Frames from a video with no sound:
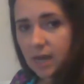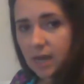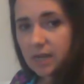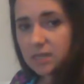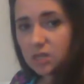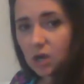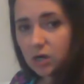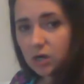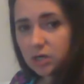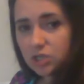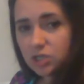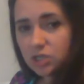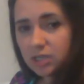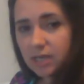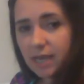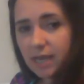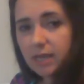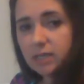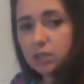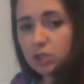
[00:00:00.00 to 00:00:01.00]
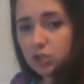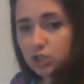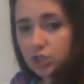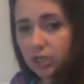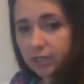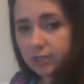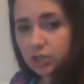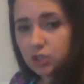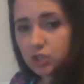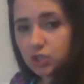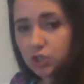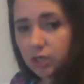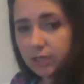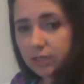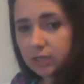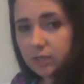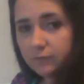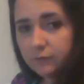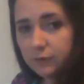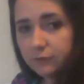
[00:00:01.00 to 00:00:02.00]
as hard as she can to check the
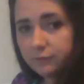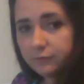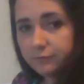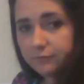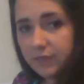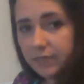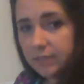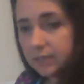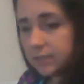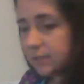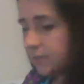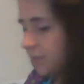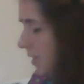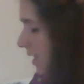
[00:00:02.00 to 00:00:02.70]
strength of her feet,